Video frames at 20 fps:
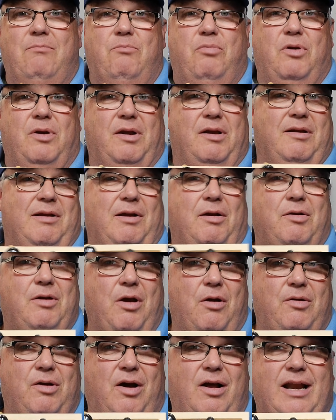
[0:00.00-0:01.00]
put a clear
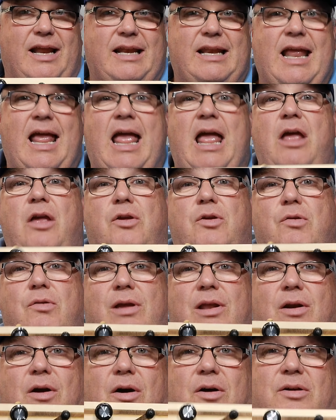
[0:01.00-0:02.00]
coat on it. You
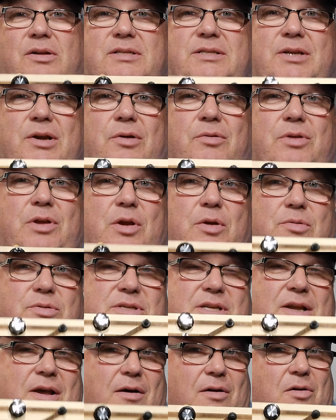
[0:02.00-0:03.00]
can also
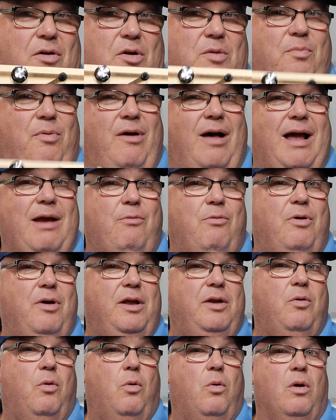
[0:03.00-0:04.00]
use colored
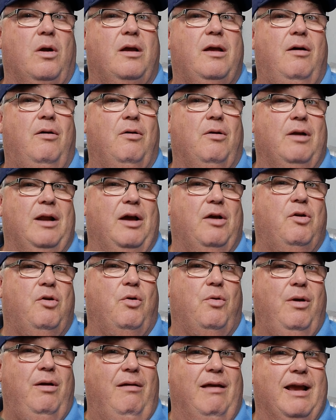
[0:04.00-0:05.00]
plywood or colored
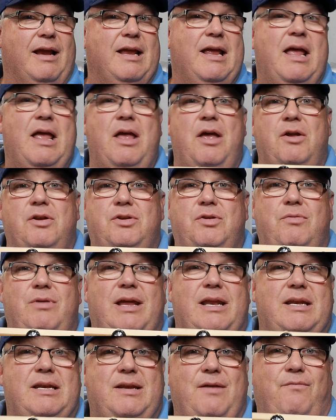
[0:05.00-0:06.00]
acrylic to
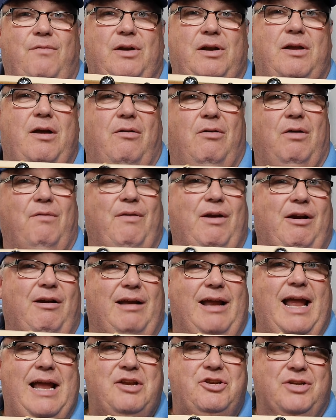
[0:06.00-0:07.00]
get different color
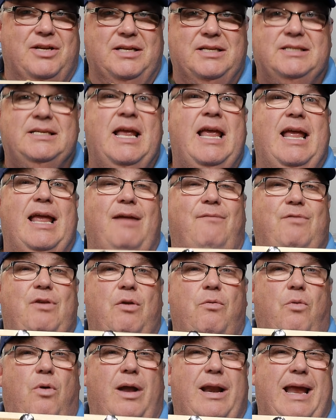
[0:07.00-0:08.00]
variations if
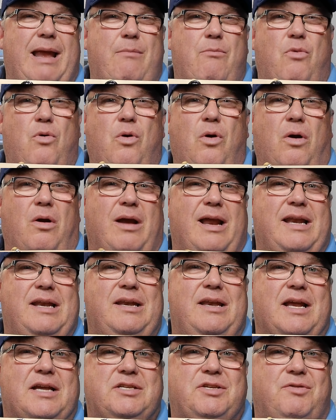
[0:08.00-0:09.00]
you want a more
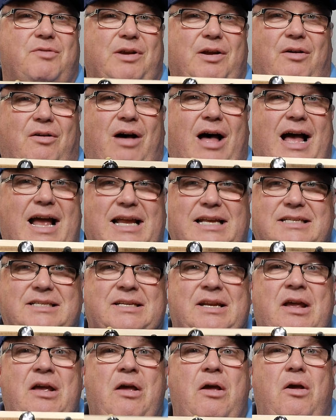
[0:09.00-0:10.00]

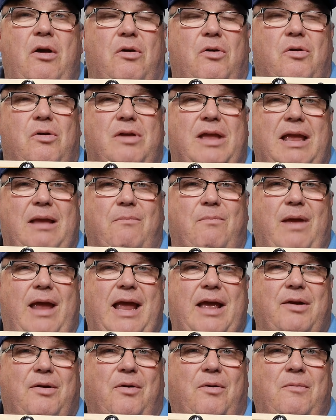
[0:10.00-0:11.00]
industrialized looking
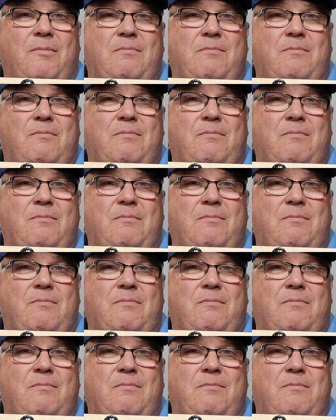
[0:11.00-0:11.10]
panel.